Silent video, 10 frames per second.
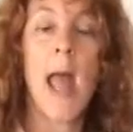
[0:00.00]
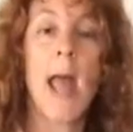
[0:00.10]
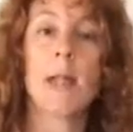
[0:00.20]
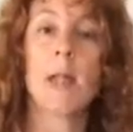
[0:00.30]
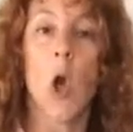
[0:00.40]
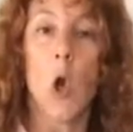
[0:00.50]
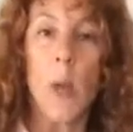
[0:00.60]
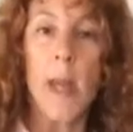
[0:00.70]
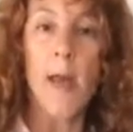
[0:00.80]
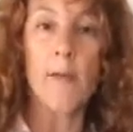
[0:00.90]
and
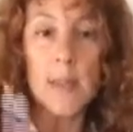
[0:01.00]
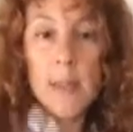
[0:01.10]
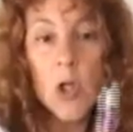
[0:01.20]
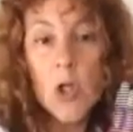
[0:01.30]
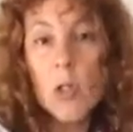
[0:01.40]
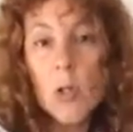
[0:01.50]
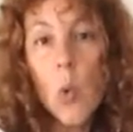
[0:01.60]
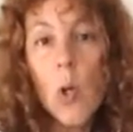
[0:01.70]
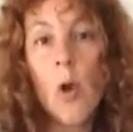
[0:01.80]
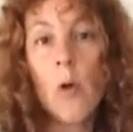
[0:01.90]
we have stations
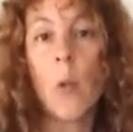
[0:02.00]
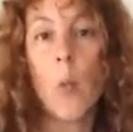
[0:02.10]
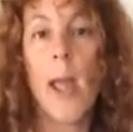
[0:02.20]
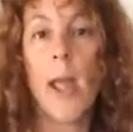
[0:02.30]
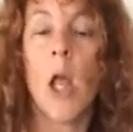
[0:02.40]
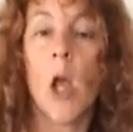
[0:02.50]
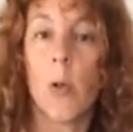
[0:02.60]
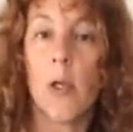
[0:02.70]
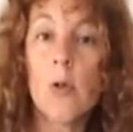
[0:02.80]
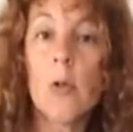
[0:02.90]
all along the way.
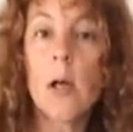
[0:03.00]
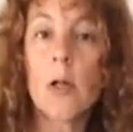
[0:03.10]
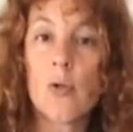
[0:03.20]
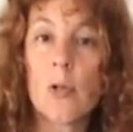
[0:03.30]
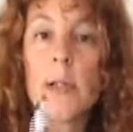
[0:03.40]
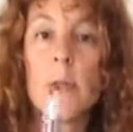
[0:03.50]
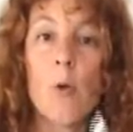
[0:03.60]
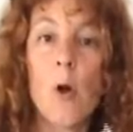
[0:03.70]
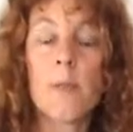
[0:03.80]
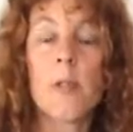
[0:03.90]
We use our drills and
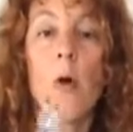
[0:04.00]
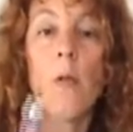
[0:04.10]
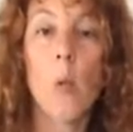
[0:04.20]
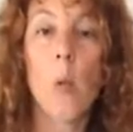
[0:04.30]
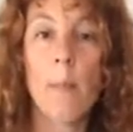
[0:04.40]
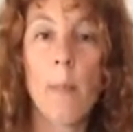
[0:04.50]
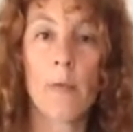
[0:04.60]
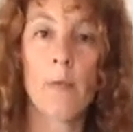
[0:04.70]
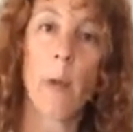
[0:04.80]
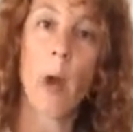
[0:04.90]
props on the way
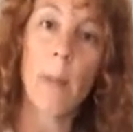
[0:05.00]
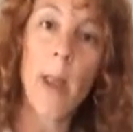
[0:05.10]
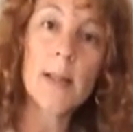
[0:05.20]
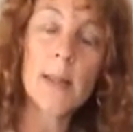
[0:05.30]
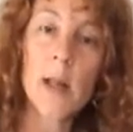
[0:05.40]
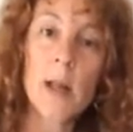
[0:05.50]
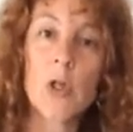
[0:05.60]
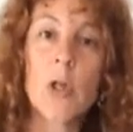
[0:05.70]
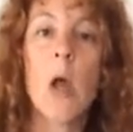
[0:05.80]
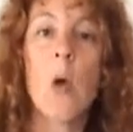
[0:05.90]
back from our main
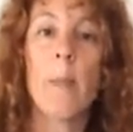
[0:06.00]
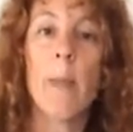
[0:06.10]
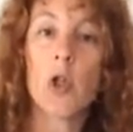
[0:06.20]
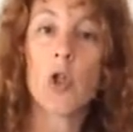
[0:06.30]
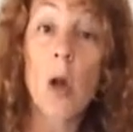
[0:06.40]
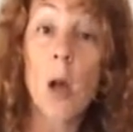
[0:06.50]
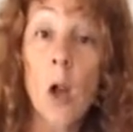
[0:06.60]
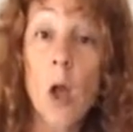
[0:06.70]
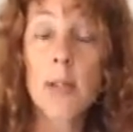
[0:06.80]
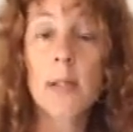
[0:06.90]
station. We make sure our
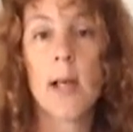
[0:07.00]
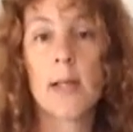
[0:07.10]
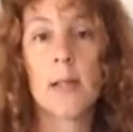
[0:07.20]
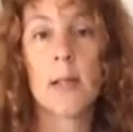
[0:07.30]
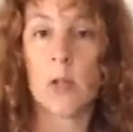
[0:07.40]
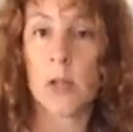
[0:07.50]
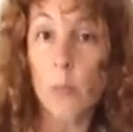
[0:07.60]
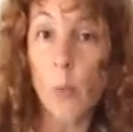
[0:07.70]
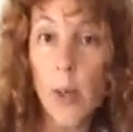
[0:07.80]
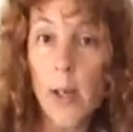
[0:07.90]
class sizes are
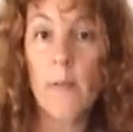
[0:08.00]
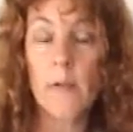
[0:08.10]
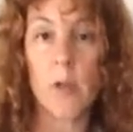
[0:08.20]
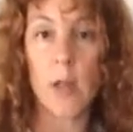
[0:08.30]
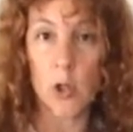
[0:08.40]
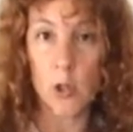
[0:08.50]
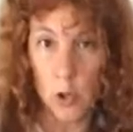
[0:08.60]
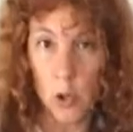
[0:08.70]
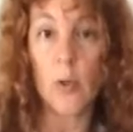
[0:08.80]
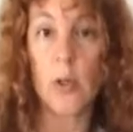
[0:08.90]
small enough so that
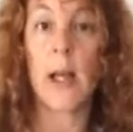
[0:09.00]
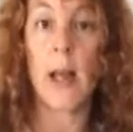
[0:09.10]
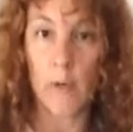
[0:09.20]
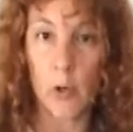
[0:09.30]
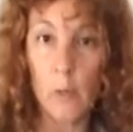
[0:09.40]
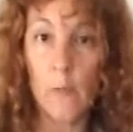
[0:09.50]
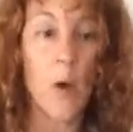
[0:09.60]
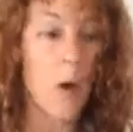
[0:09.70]
children can have a good flow